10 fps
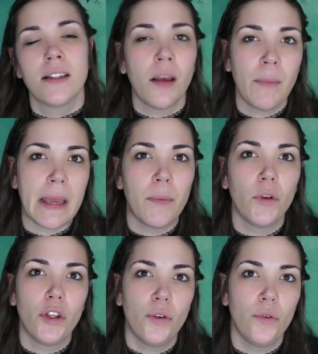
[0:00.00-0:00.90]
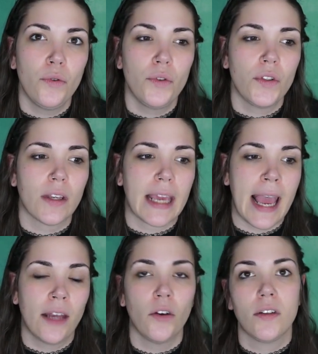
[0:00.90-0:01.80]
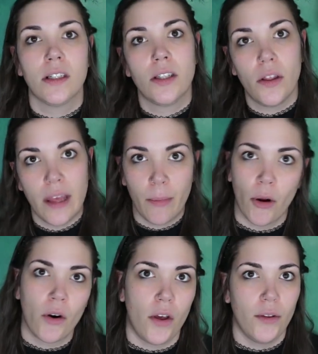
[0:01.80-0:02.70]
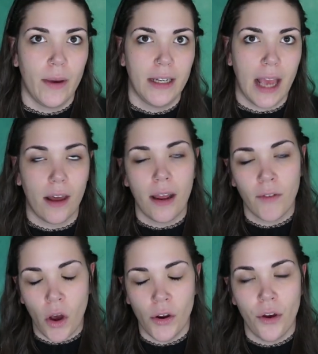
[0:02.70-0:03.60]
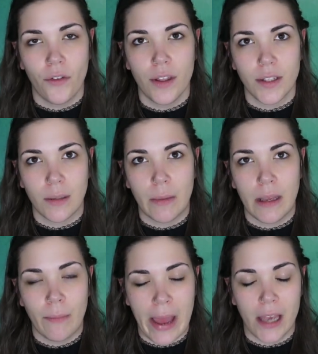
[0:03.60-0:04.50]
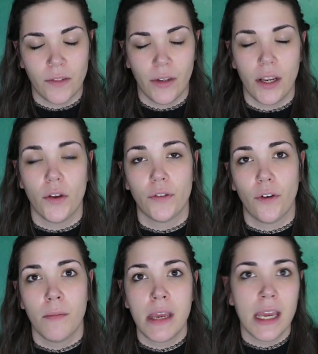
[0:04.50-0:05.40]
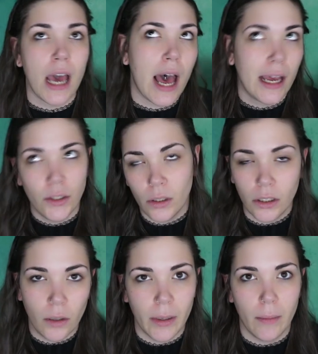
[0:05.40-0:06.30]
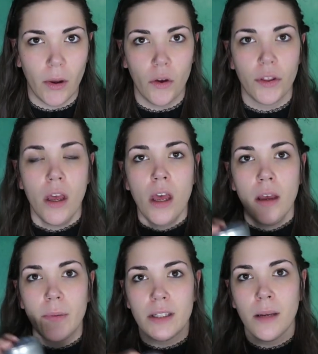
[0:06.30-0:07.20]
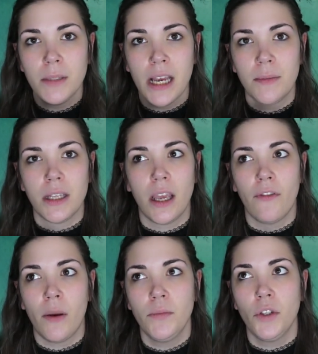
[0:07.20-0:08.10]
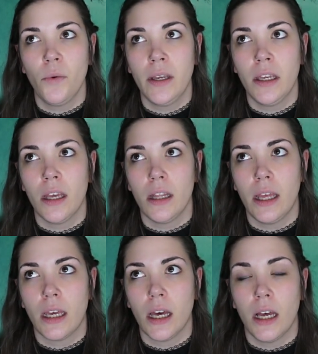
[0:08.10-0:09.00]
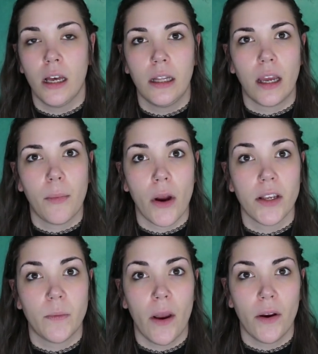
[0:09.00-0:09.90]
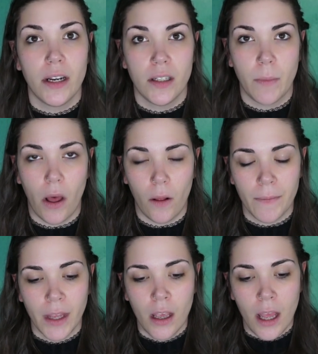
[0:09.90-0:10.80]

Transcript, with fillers: some people use candles until they burn all the way down. I've gone over this in, in past videos. For me, I do a little bit of both, but sometimes like if I'm doing like a, like a prosperity spell,